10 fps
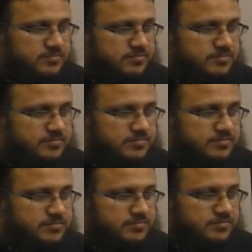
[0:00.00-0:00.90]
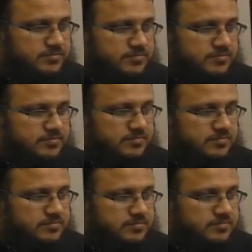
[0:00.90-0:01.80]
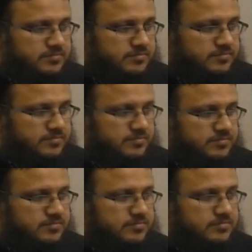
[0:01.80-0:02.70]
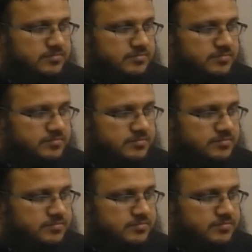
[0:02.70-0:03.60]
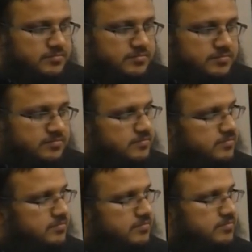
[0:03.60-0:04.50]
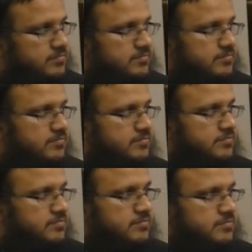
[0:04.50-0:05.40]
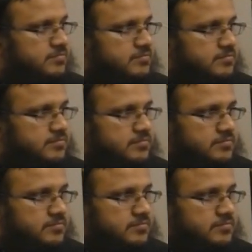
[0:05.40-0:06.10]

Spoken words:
(not speaking)